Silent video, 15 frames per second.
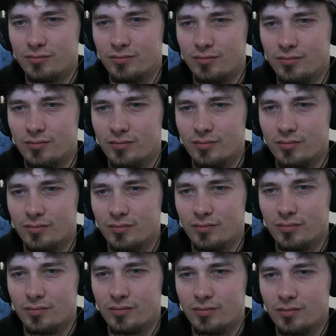
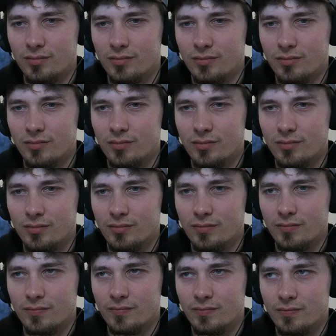
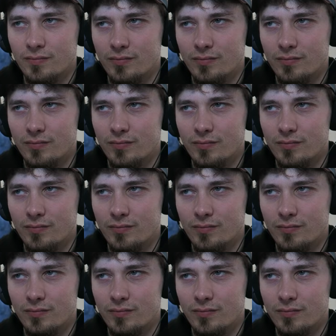Nobody speaks.